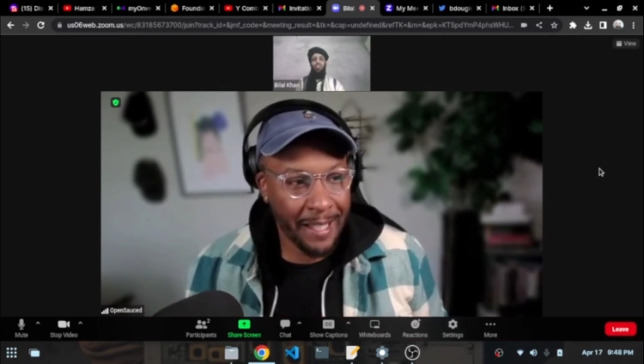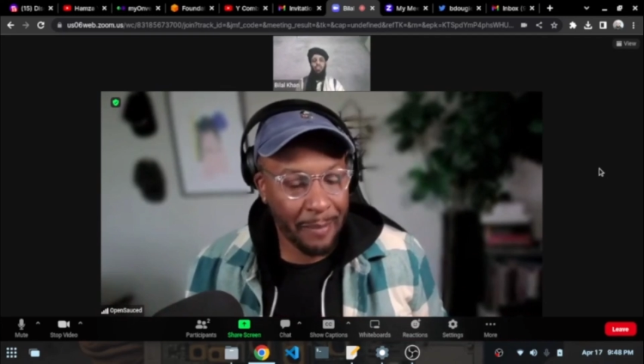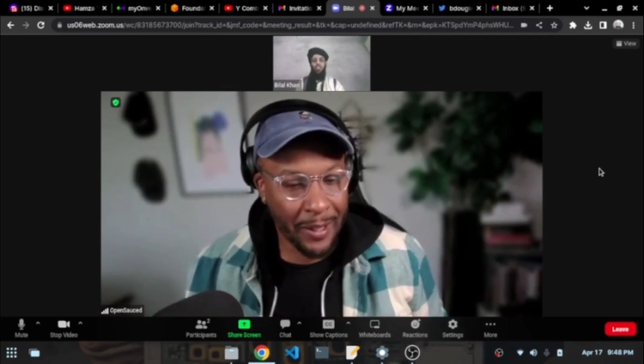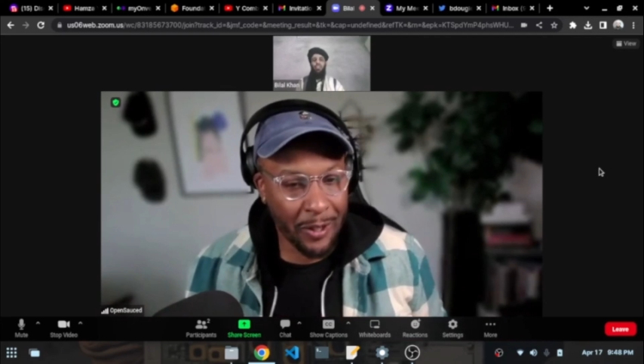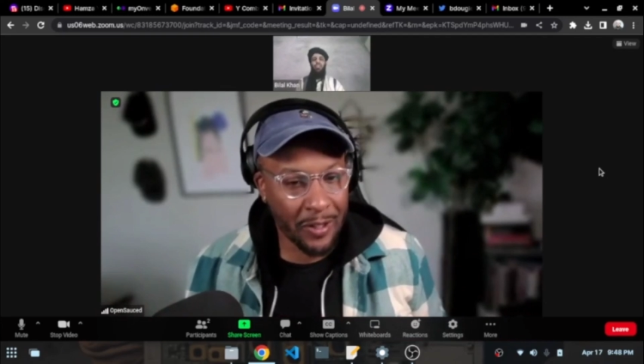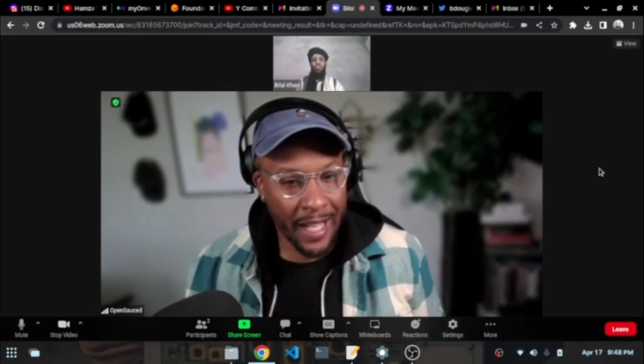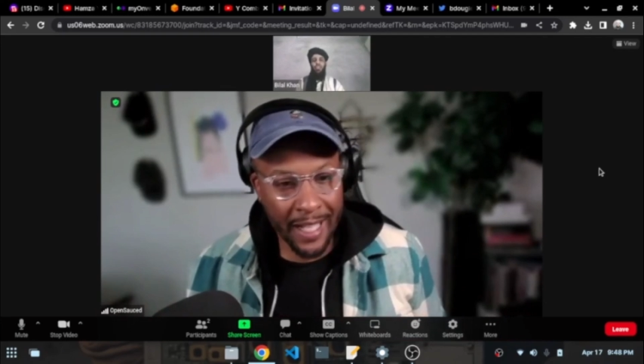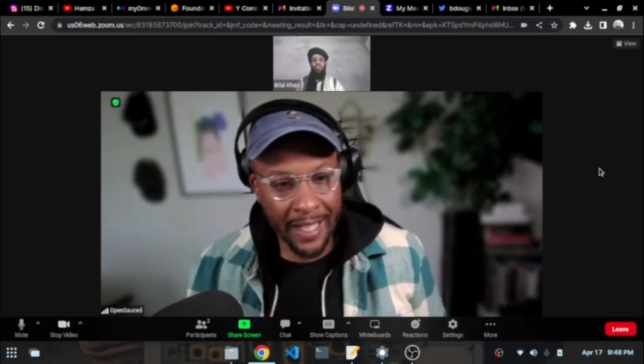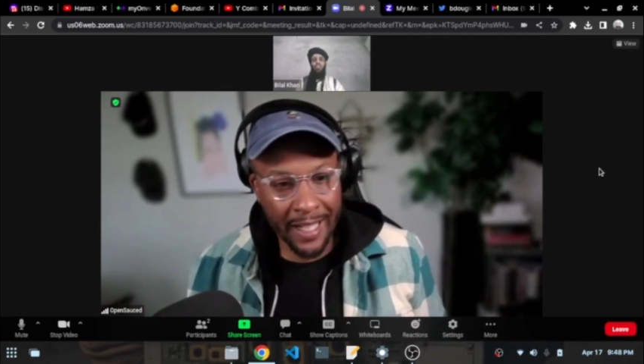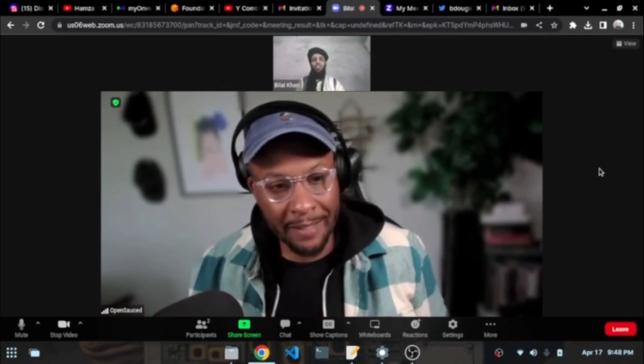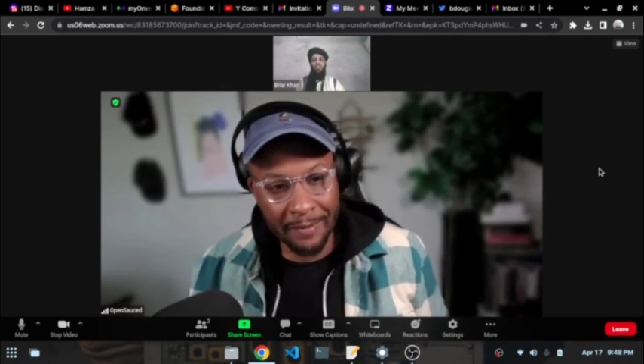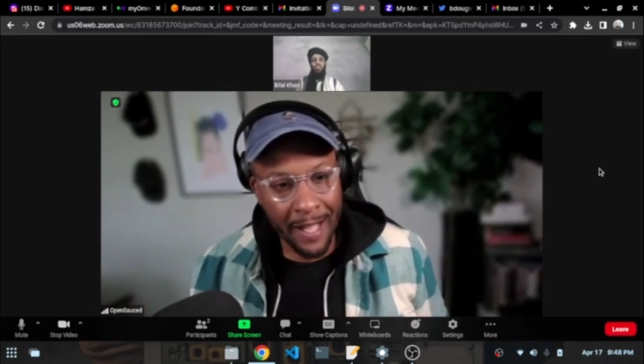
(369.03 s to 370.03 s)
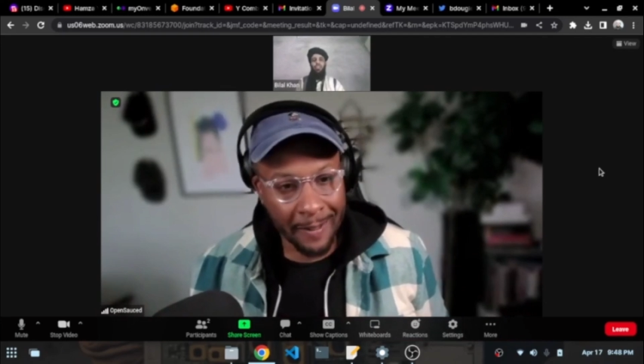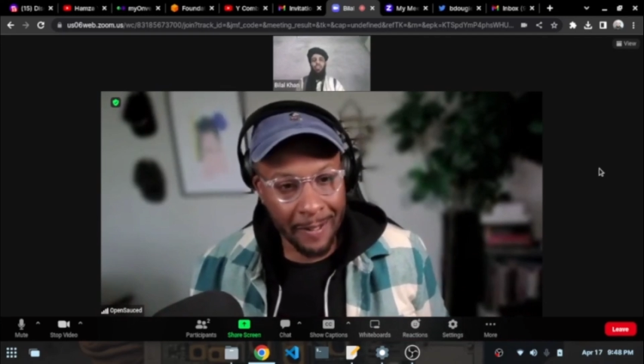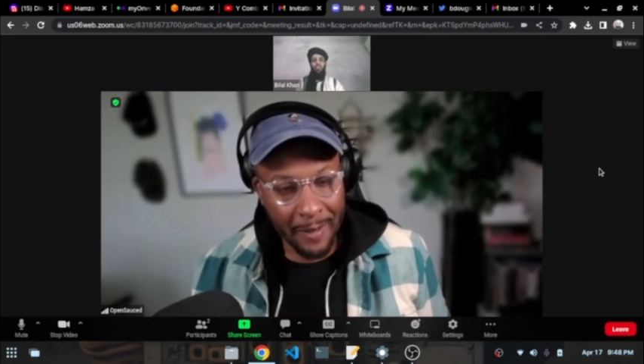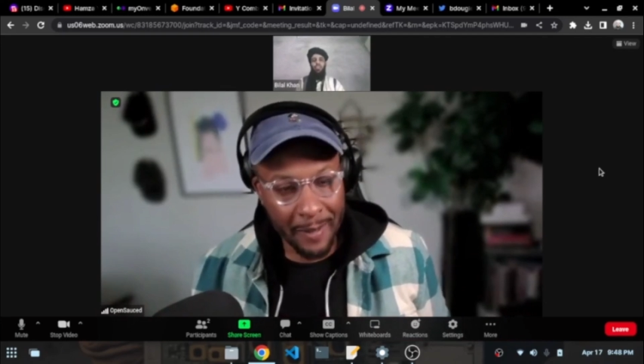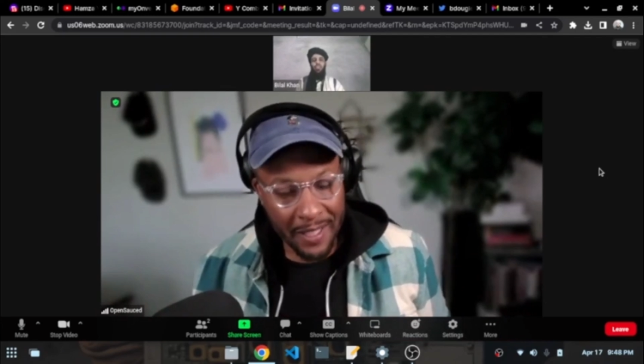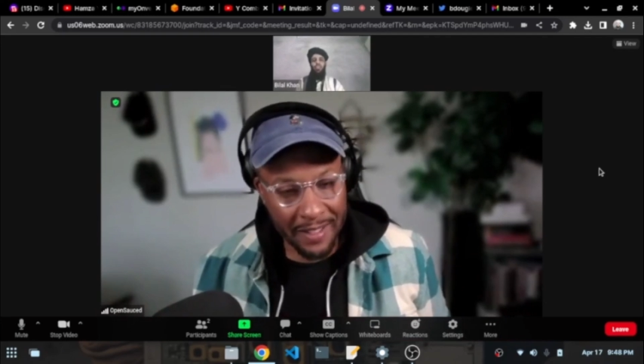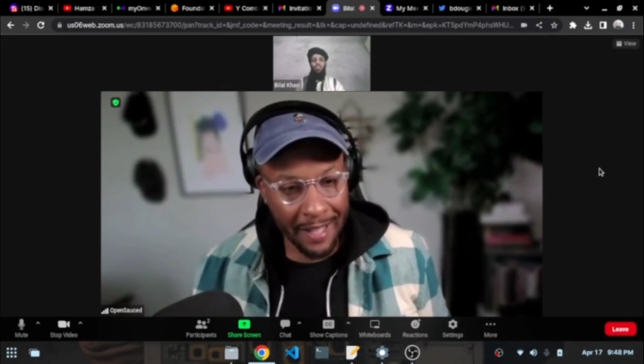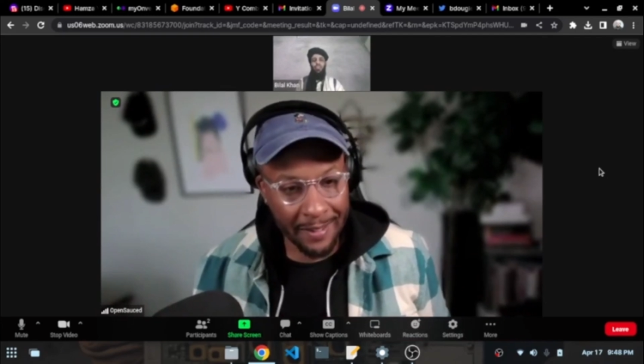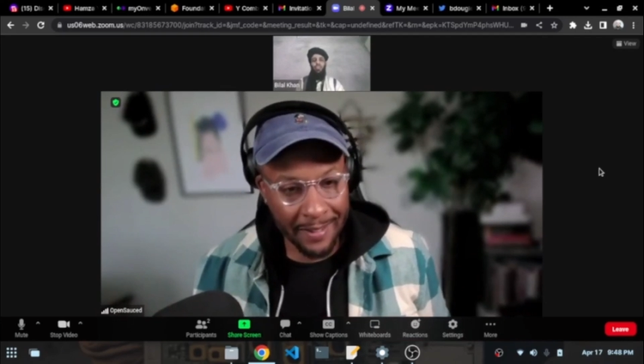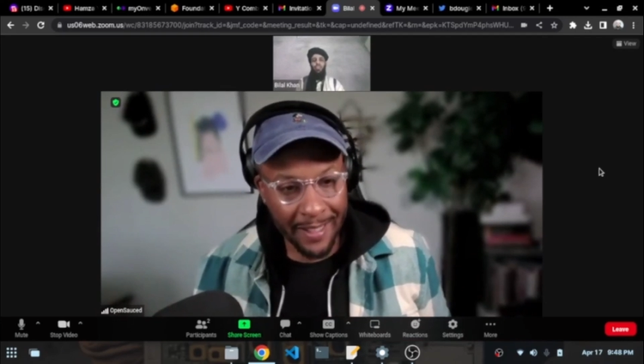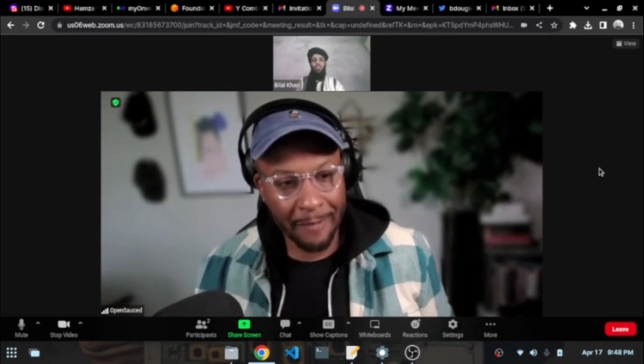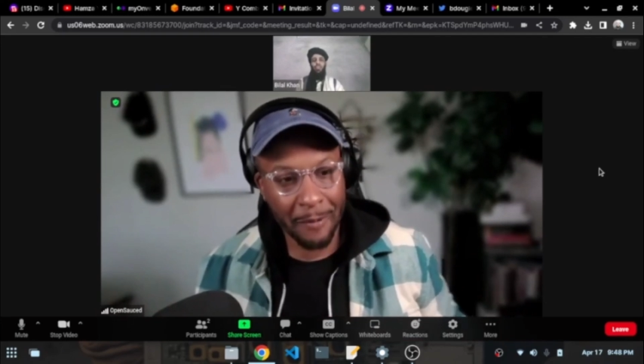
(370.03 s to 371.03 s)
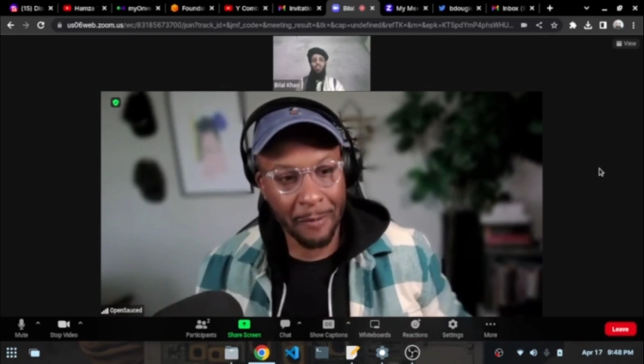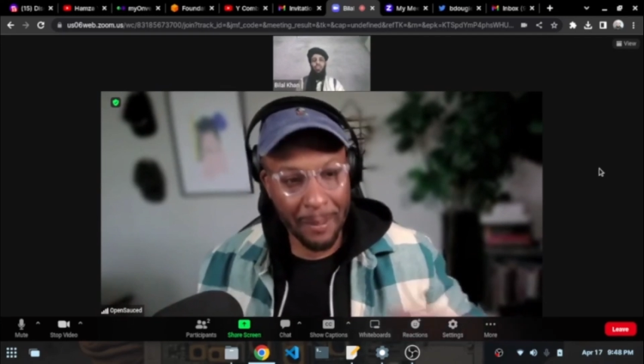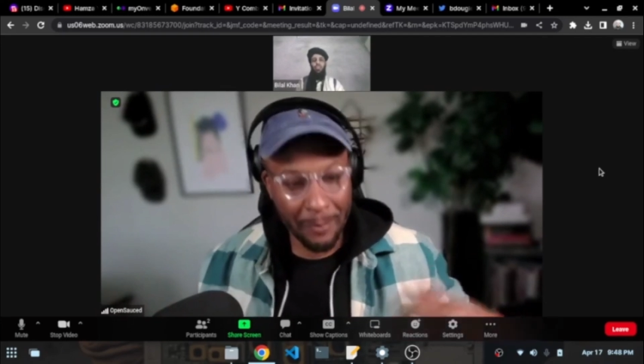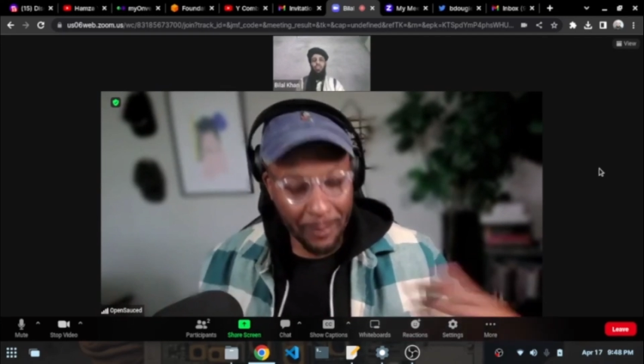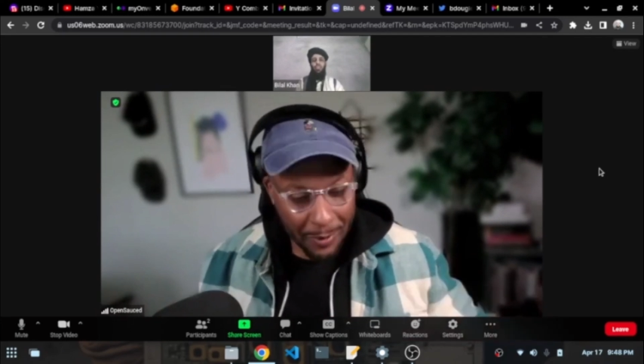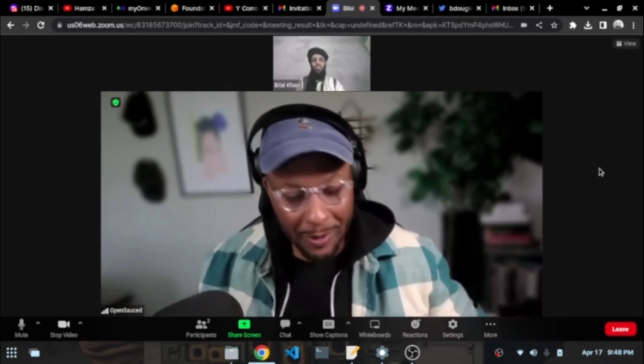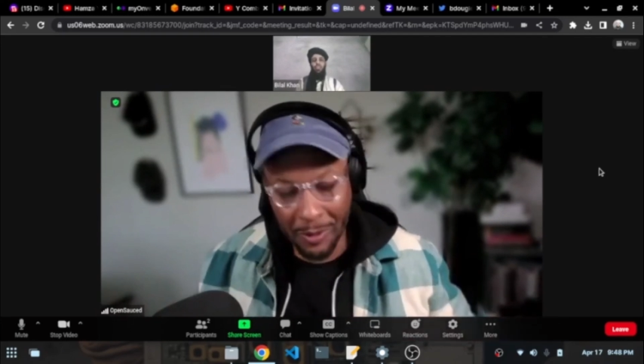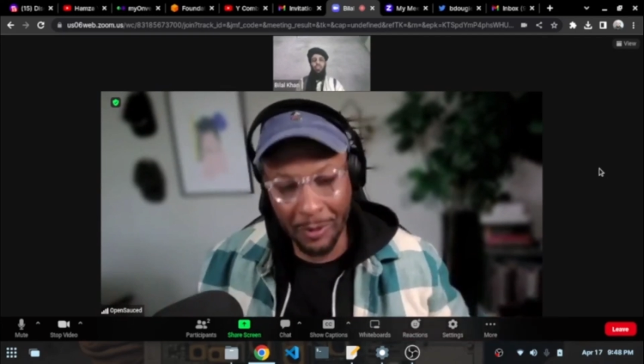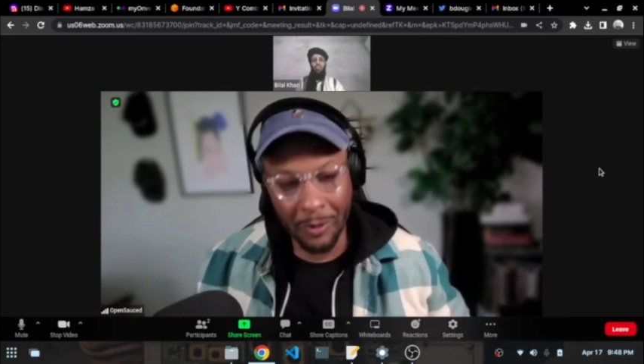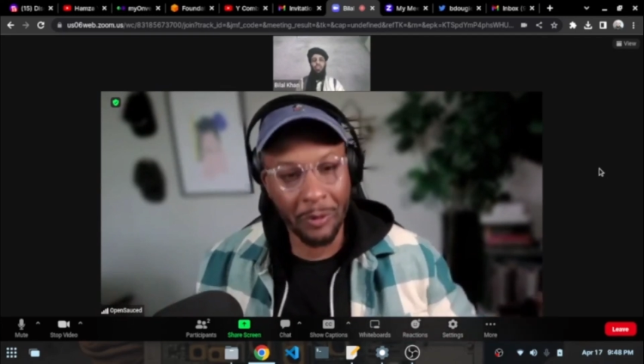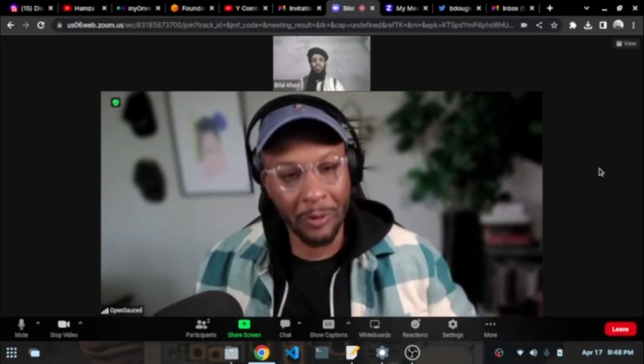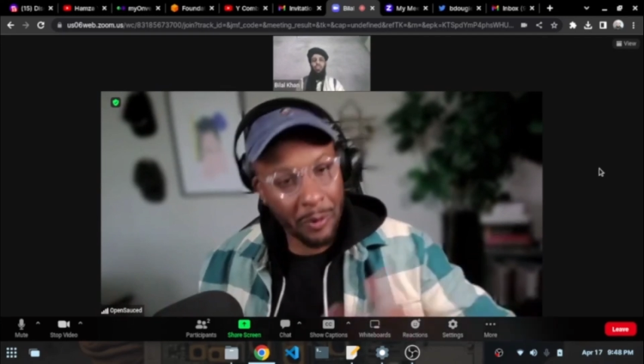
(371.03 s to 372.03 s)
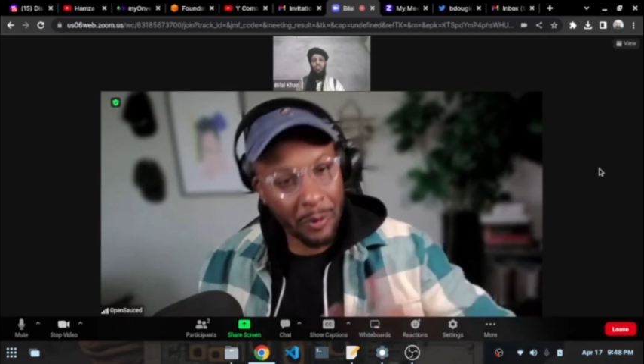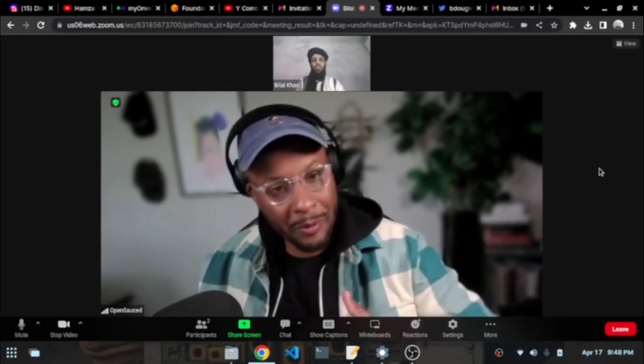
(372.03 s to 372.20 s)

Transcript: But there's not enough Docker images out there for people to,